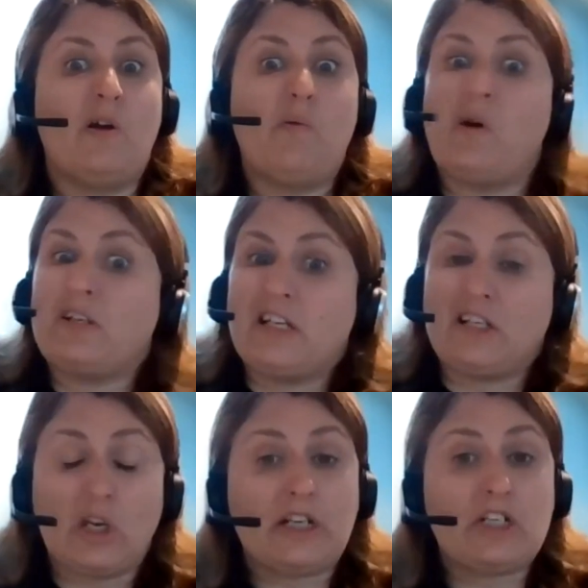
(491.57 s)
What
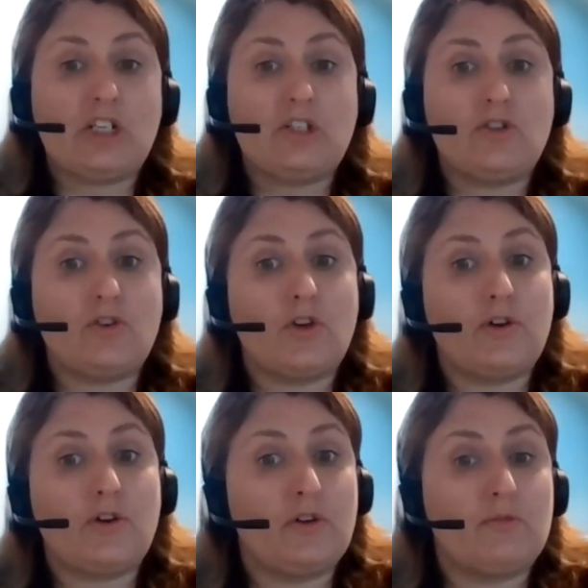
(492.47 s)
technologies you
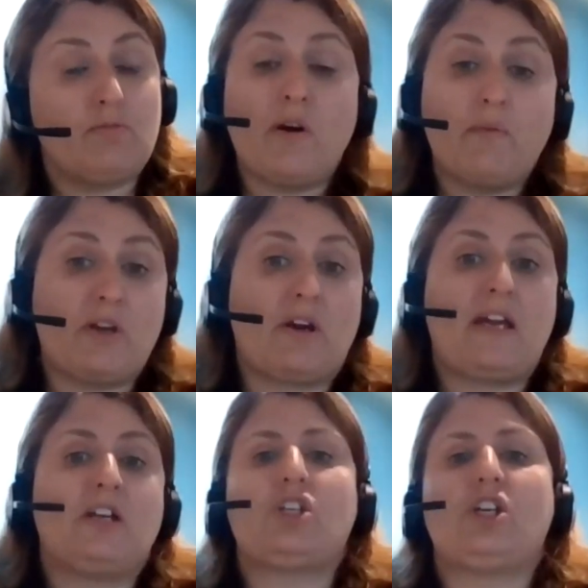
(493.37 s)
use? What were your
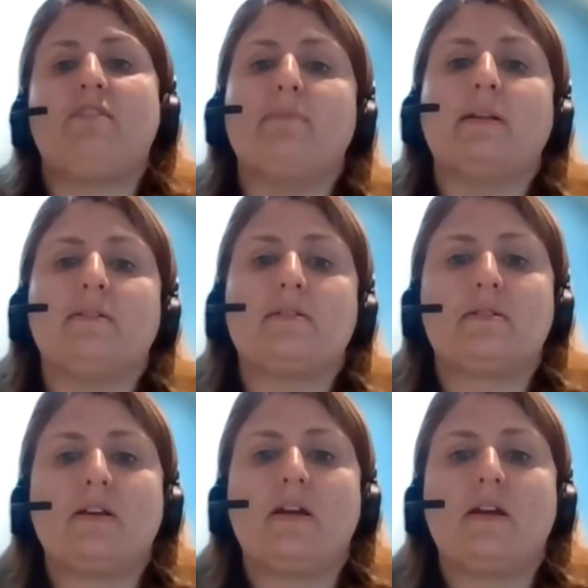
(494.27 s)
key achievements